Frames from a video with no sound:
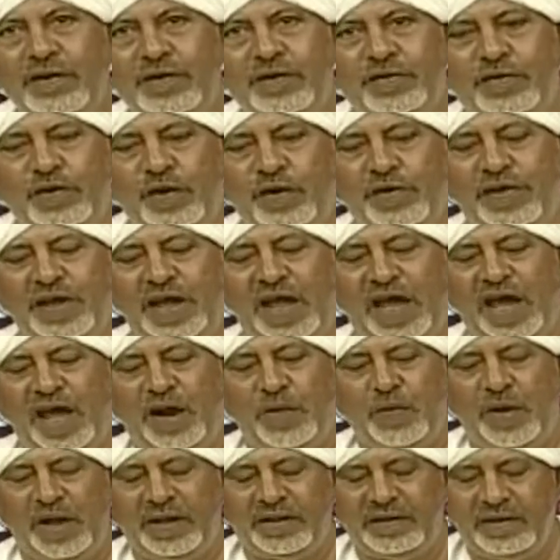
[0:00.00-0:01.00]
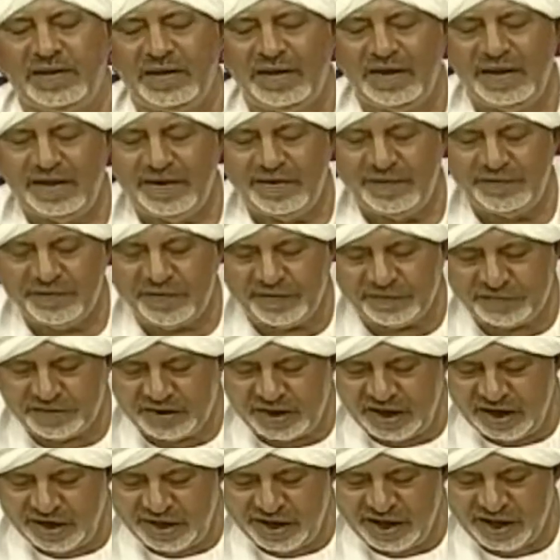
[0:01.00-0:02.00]
So they are what?
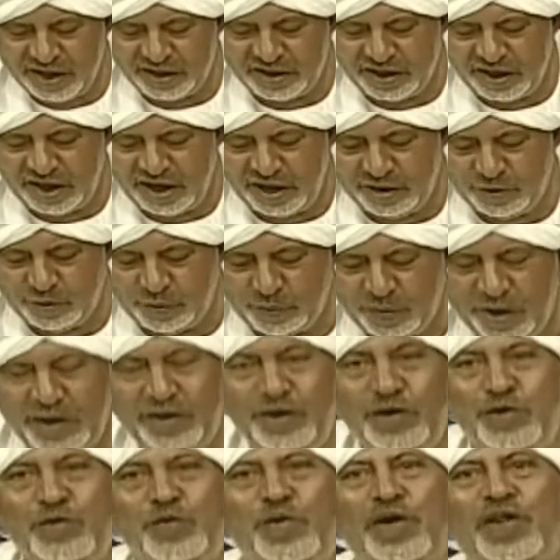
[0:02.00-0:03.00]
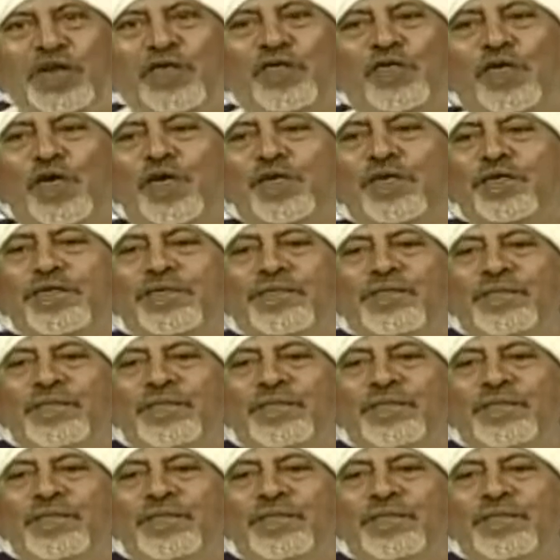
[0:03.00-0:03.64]
15, 18, 20, 24.